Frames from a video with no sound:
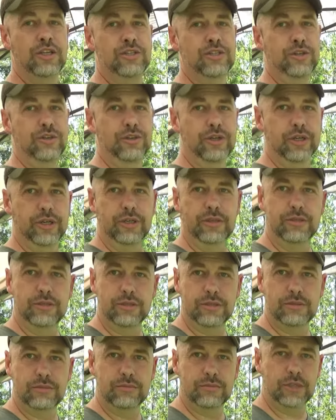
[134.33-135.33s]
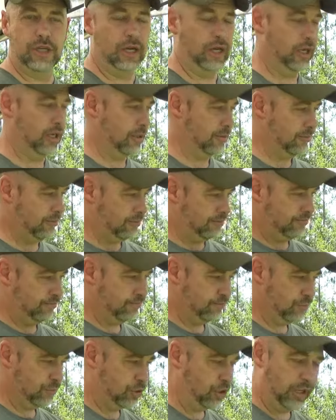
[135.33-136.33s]
to the uh,
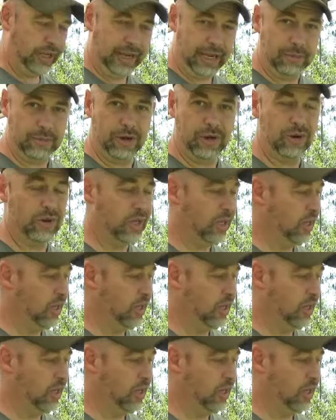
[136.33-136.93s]
to the ammo.